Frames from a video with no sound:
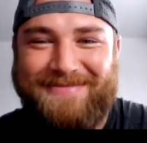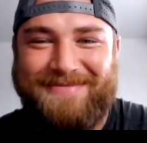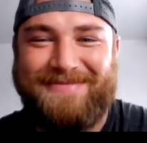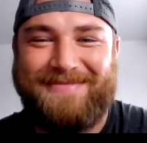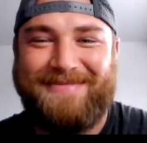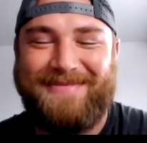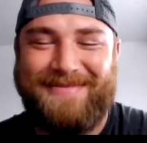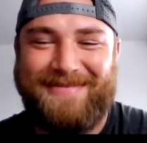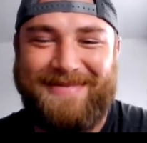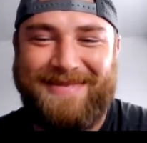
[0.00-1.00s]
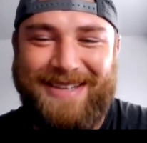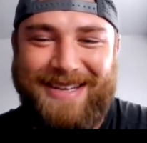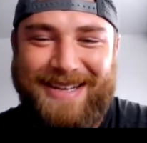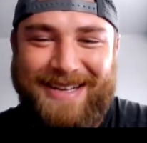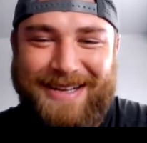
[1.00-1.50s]

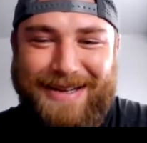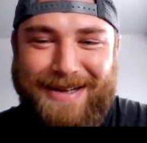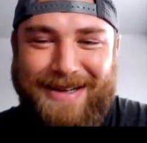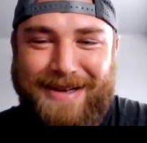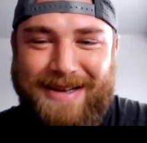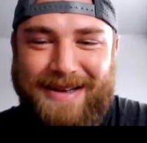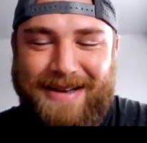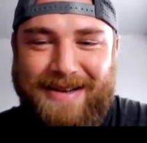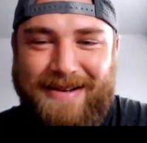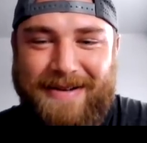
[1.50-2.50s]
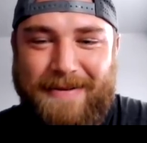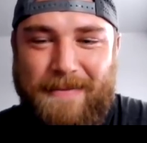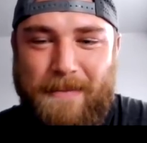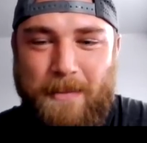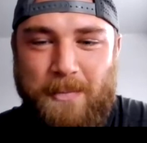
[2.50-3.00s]

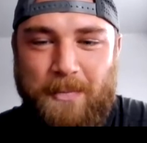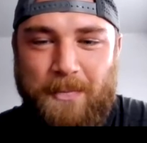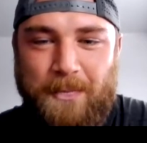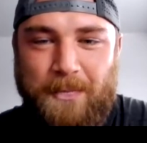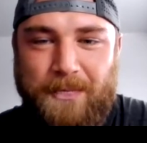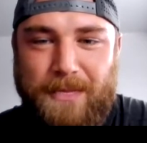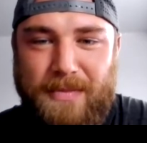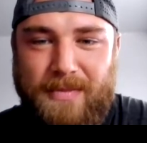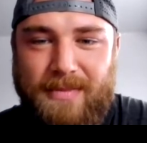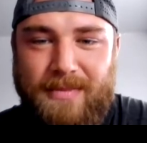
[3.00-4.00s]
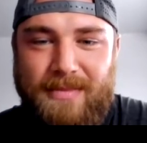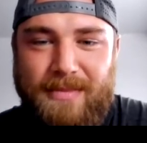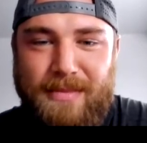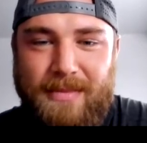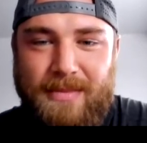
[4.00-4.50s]

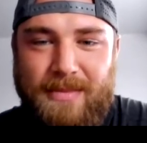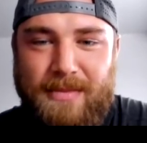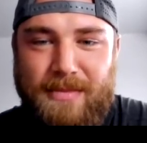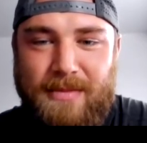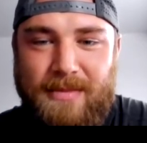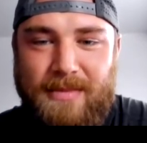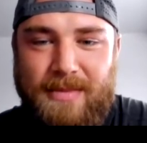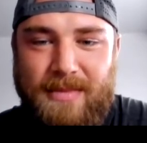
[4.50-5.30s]
(not speaking)